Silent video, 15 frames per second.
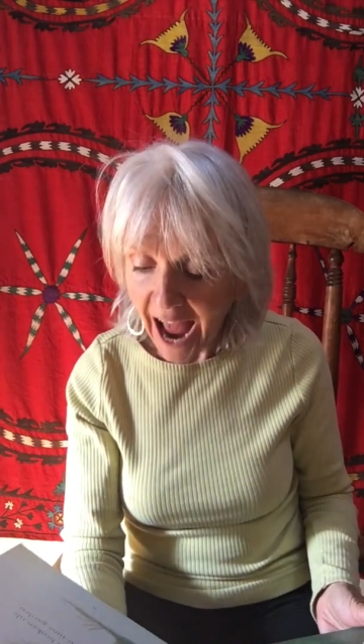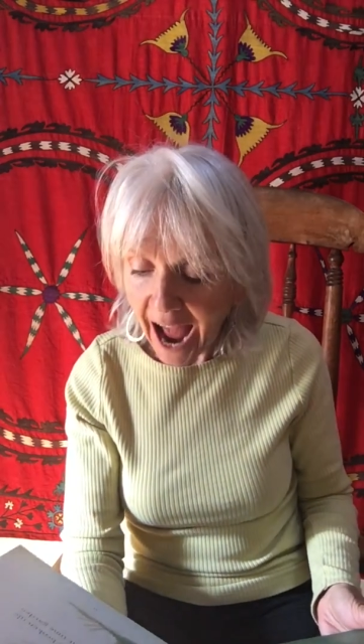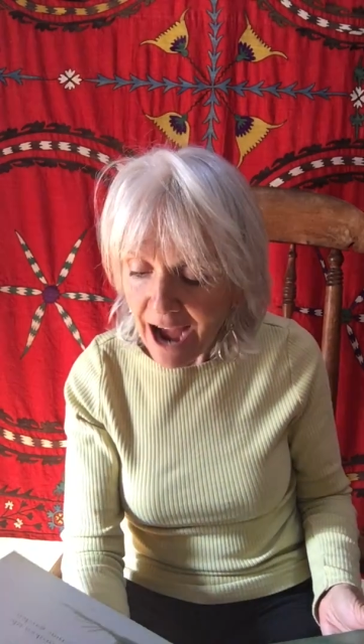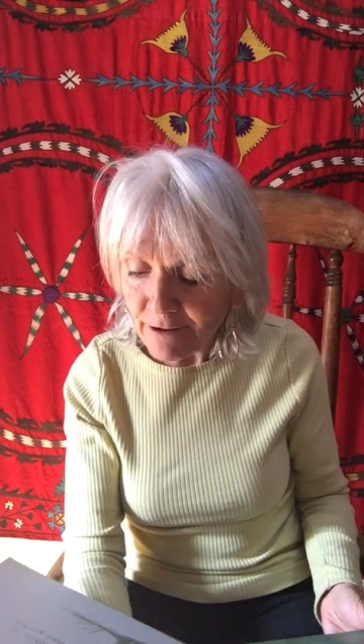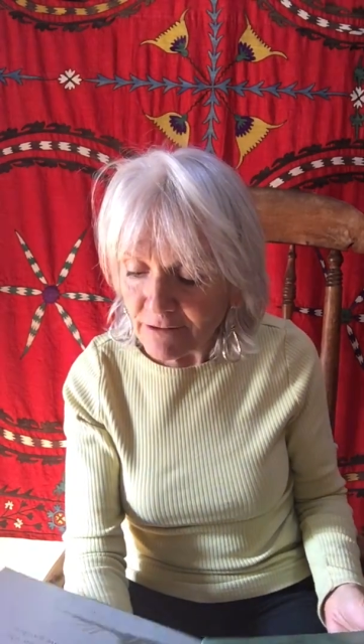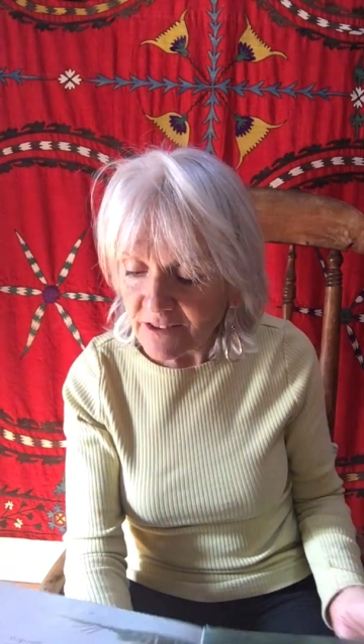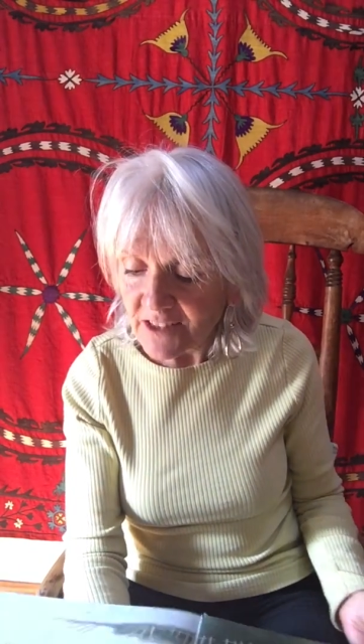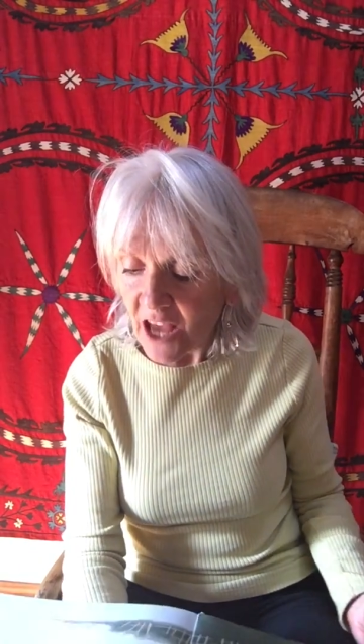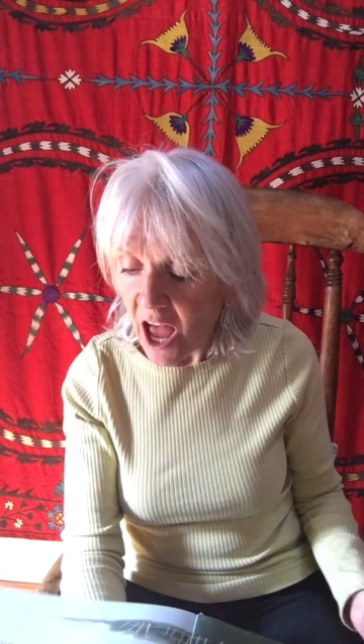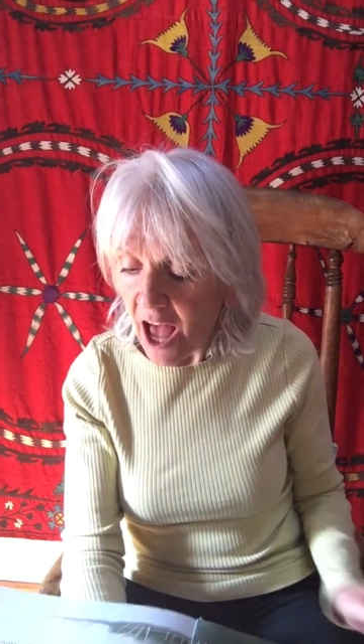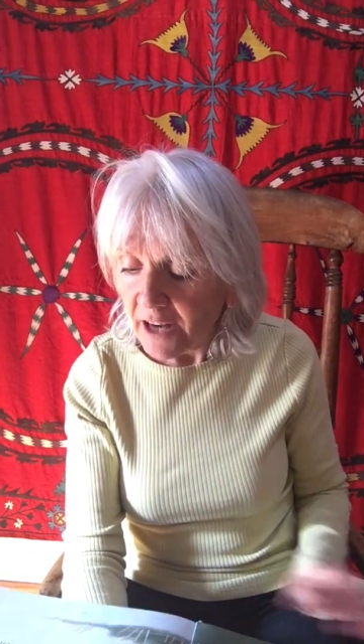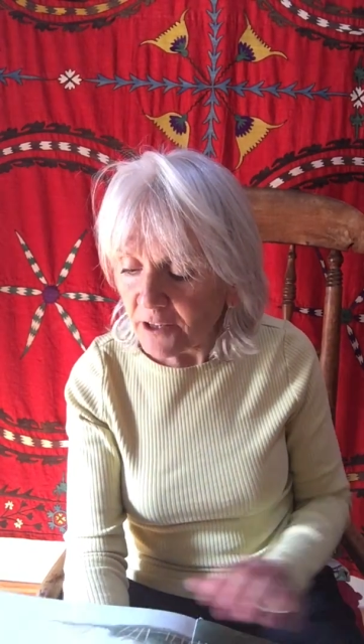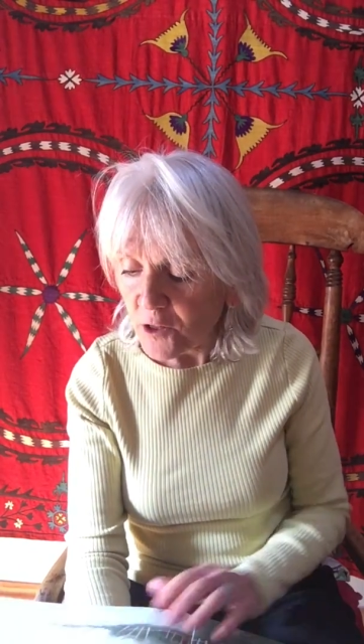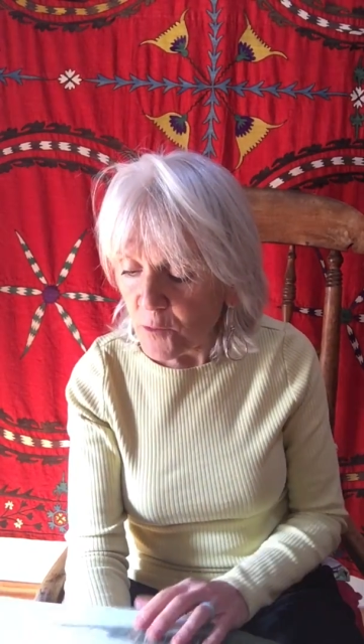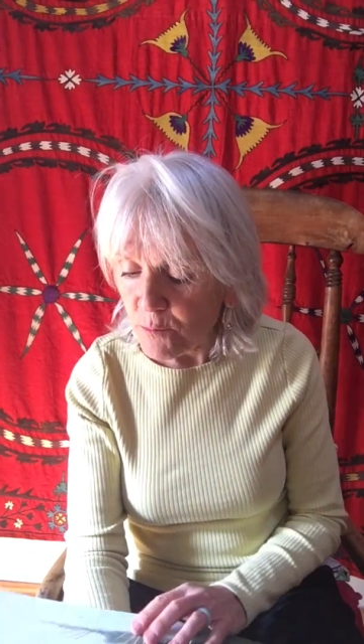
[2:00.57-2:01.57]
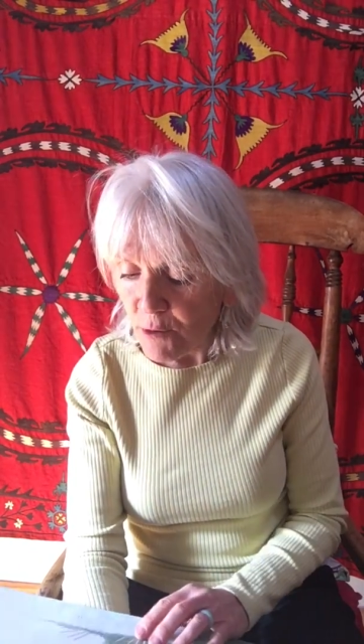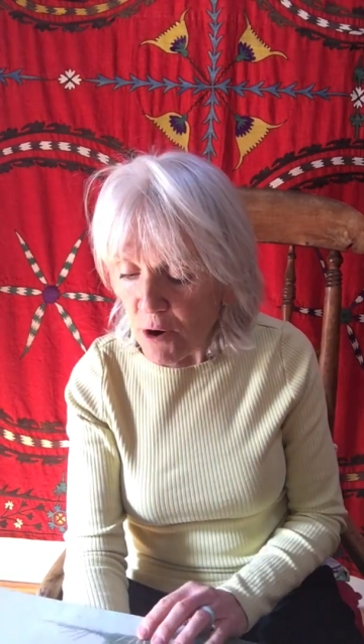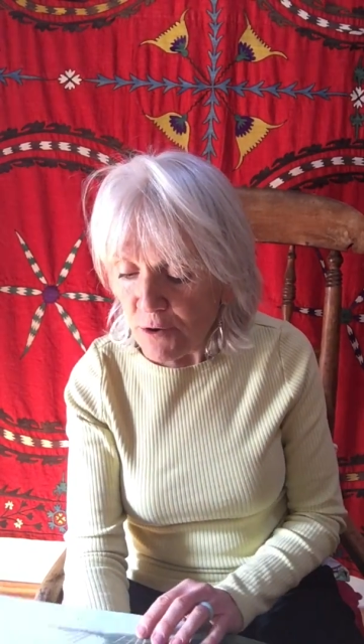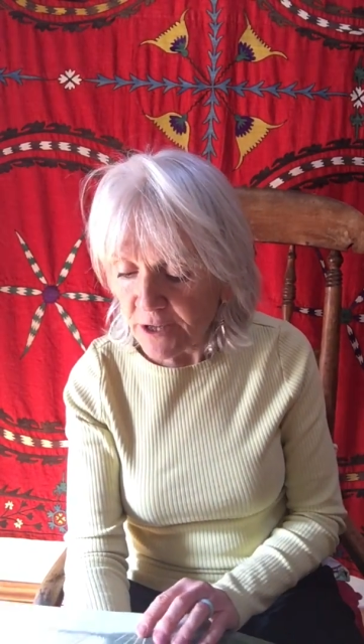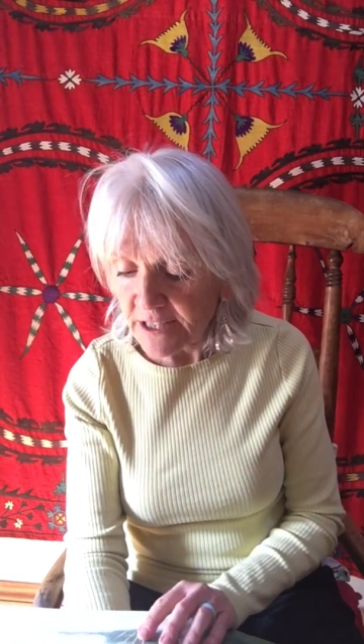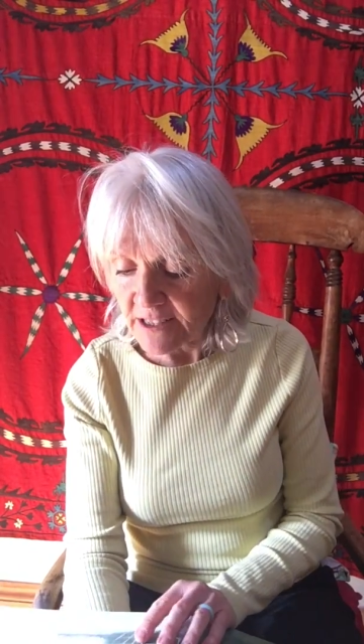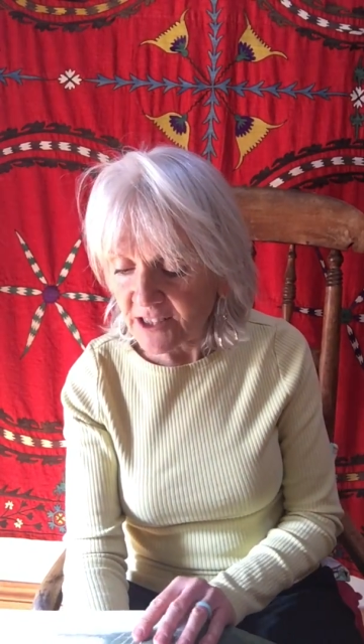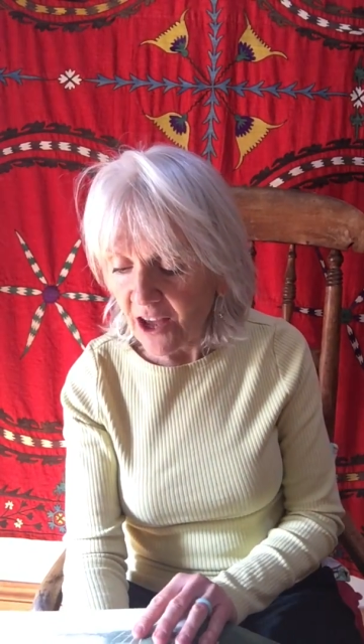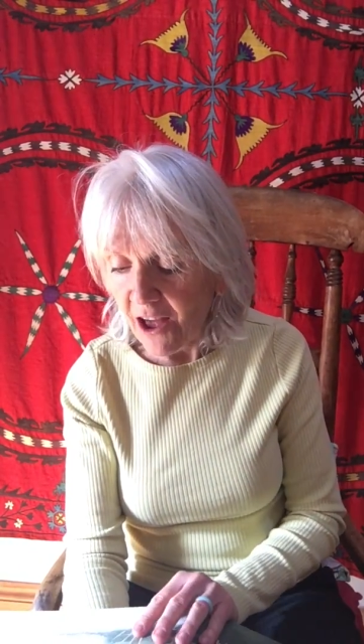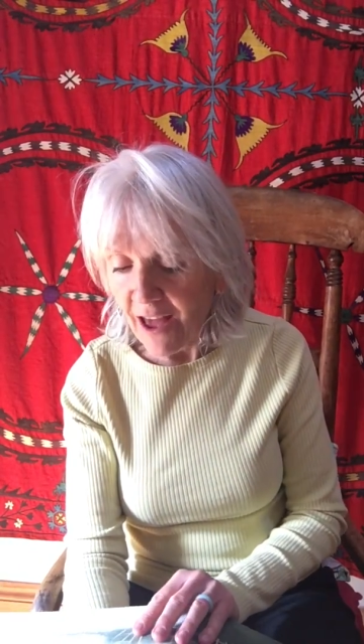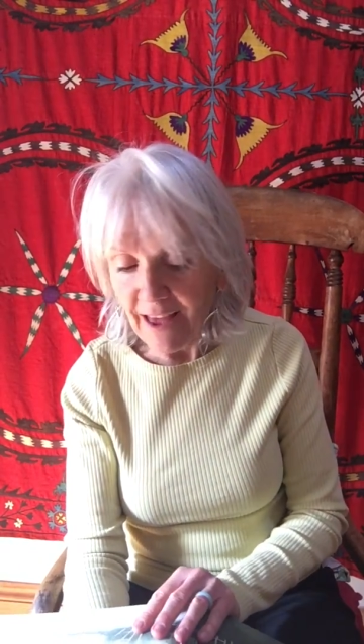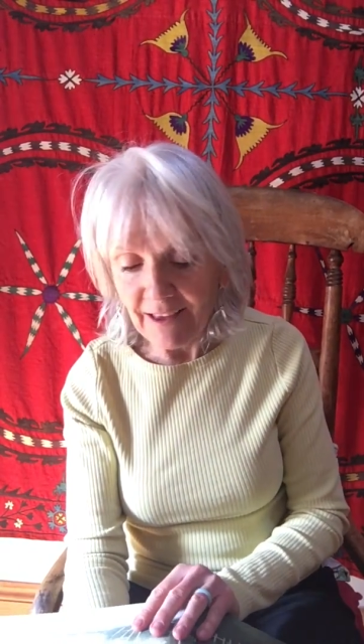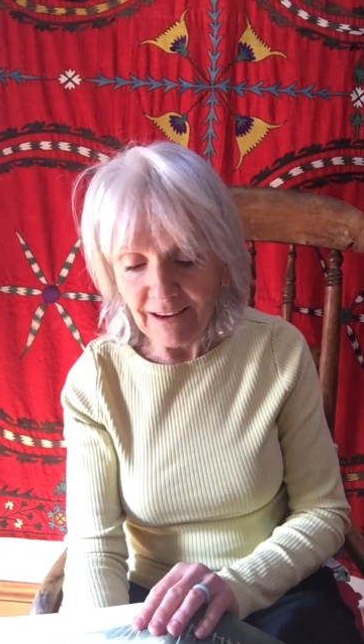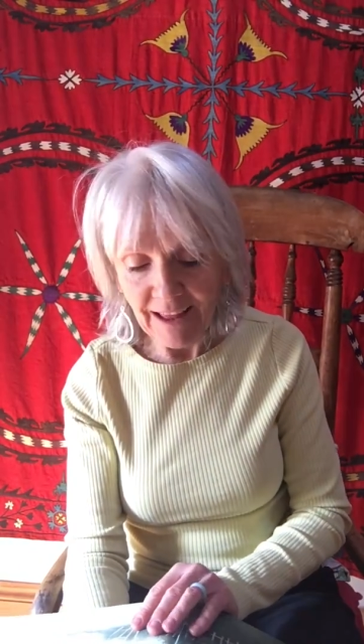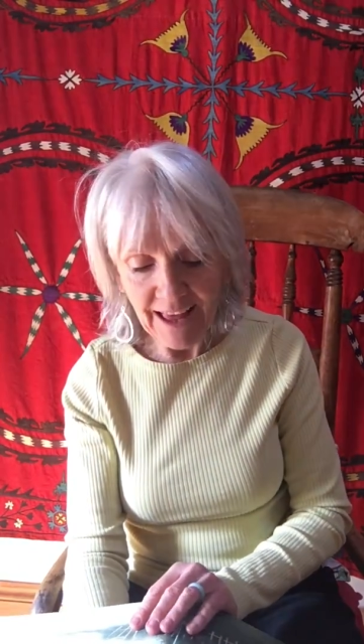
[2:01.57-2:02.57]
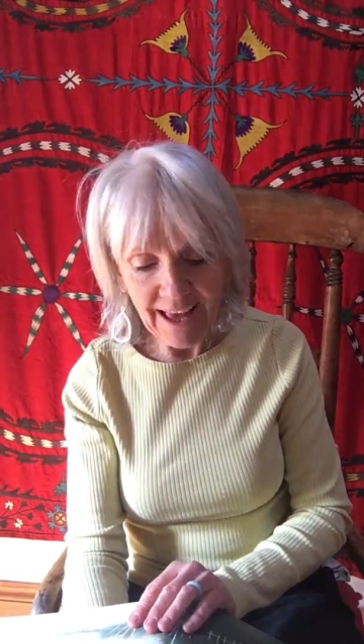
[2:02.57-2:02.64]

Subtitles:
out under the broken tile